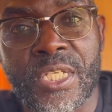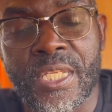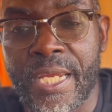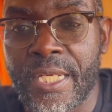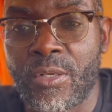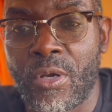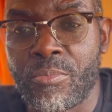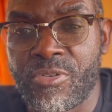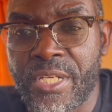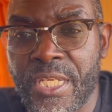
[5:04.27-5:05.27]
their headline
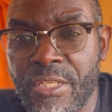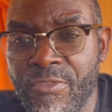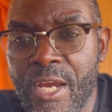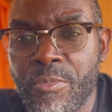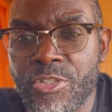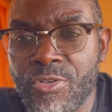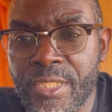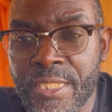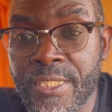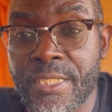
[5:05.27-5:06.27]
breaking: Real Madrid
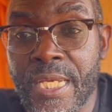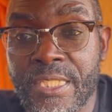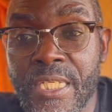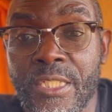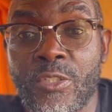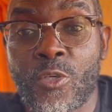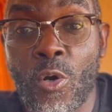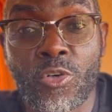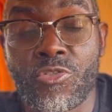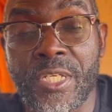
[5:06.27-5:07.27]
is getting
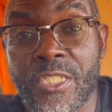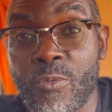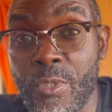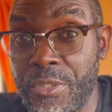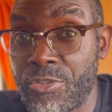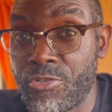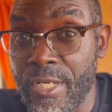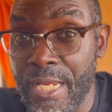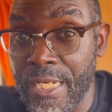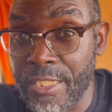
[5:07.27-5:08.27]
concrete with
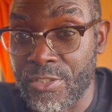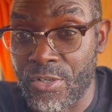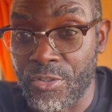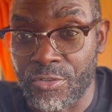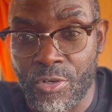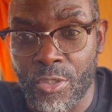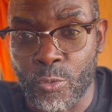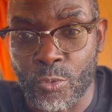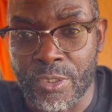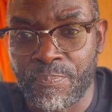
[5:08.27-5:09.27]
Trent
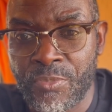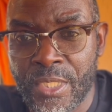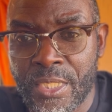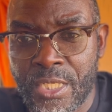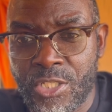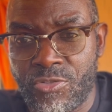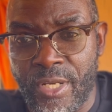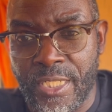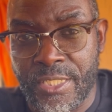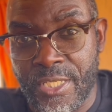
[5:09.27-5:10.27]
Alexander-Arnold.
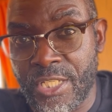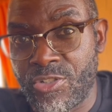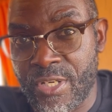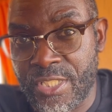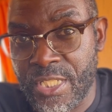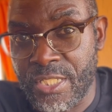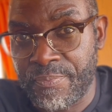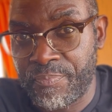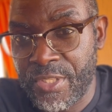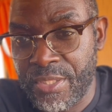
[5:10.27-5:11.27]
Trent is interested.
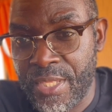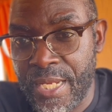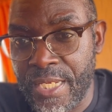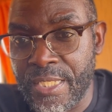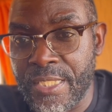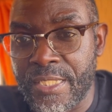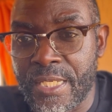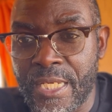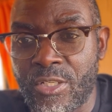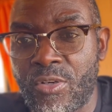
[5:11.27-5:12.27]
There is
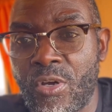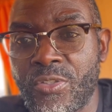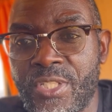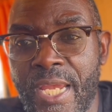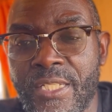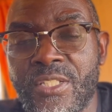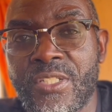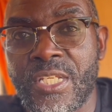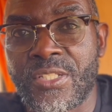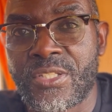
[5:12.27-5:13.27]
a contact
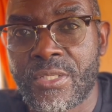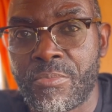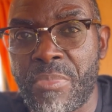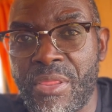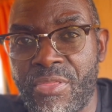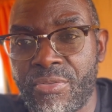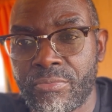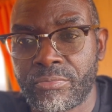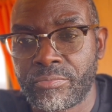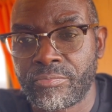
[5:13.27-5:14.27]
since month.
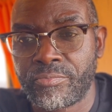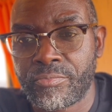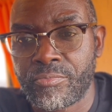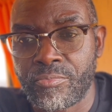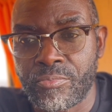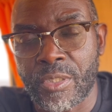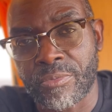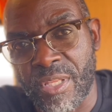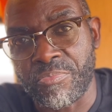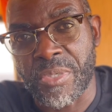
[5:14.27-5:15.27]
Well,
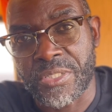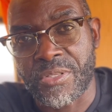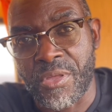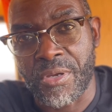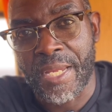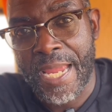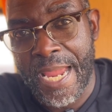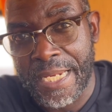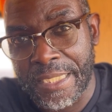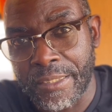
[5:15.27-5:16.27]
they missed the
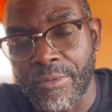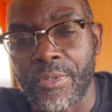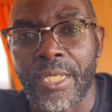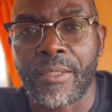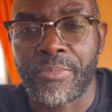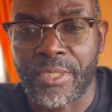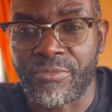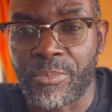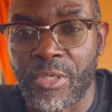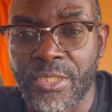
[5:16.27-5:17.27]
A there, but
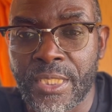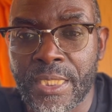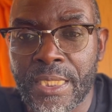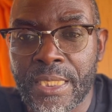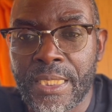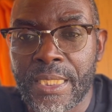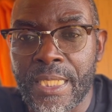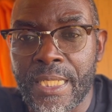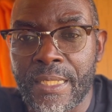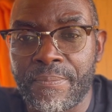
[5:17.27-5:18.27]
never mind.
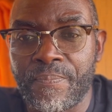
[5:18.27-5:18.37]
Yeah,